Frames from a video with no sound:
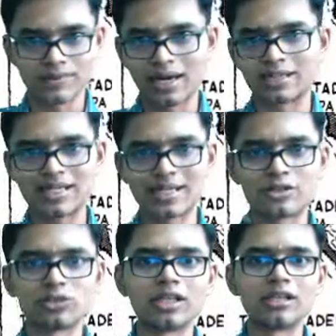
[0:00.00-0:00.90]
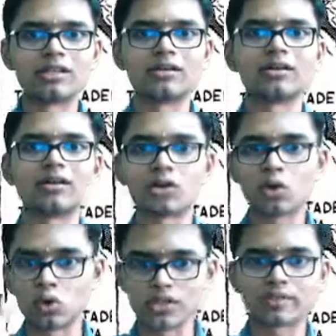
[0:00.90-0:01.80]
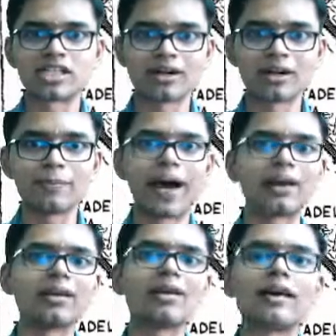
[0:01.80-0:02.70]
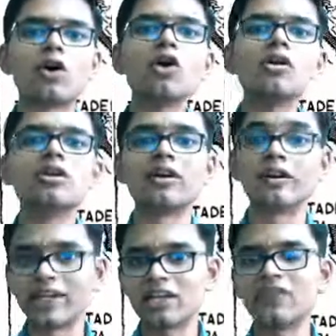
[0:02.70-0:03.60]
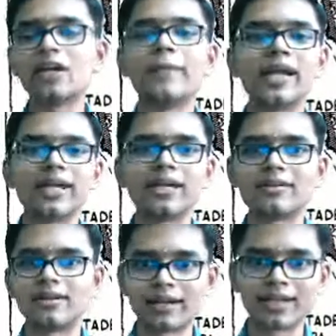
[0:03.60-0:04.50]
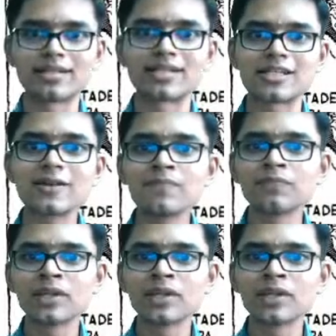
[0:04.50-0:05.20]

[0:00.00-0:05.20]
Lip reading: adjacent to the roads which run parallel and all, a very well maintained drainage system.